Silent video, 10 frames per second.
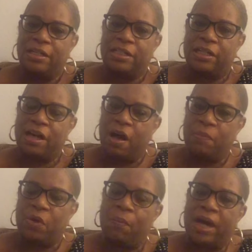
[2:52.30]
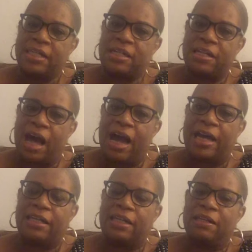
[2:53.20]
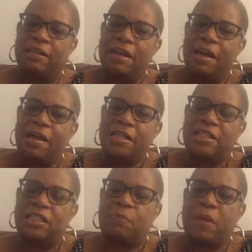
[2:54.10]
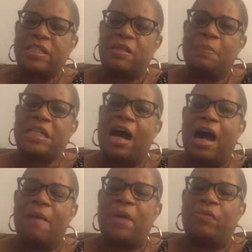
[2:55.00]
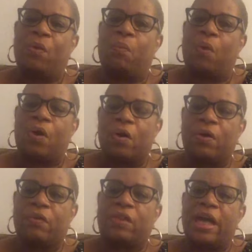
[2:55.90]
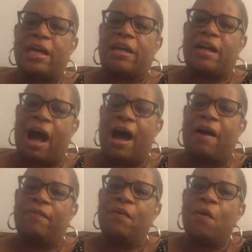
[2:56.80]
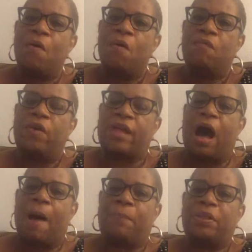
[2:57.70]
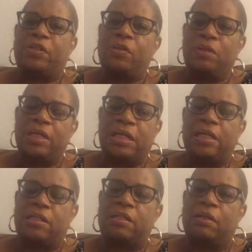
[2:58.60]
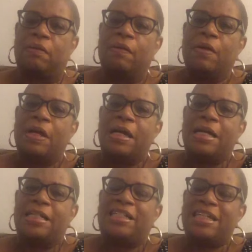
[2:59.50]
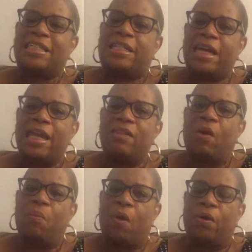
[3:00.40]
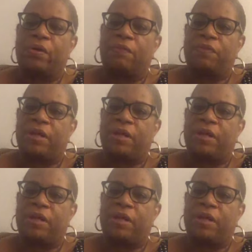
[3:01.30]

to come your way tonight and just spend some time in the Word. Thank God for the opportunity to just get in the Word of